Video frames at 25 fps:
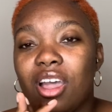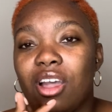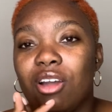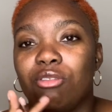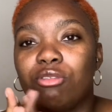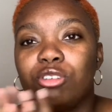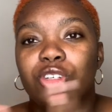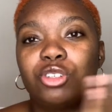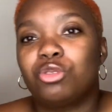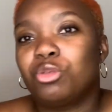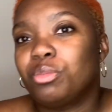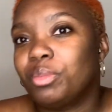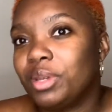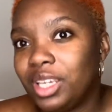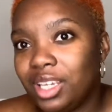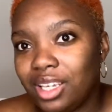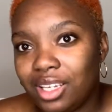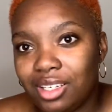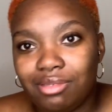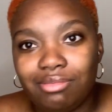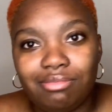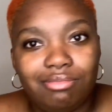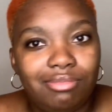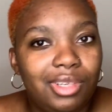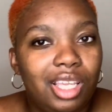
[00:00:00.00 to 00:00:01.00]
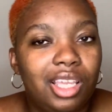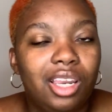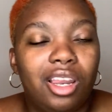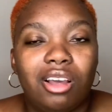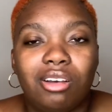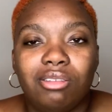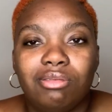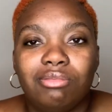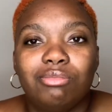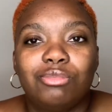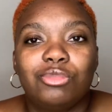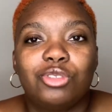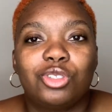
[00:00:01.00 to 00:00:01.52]
which will be, you know,
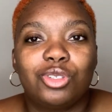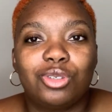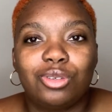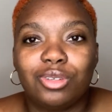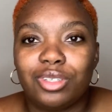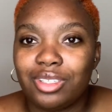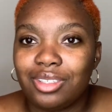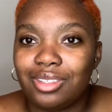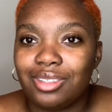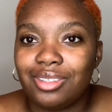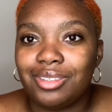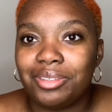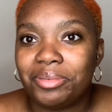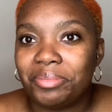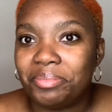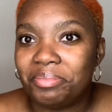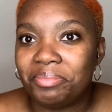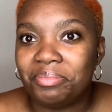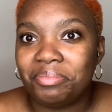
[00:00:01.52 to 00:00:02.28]
as soon as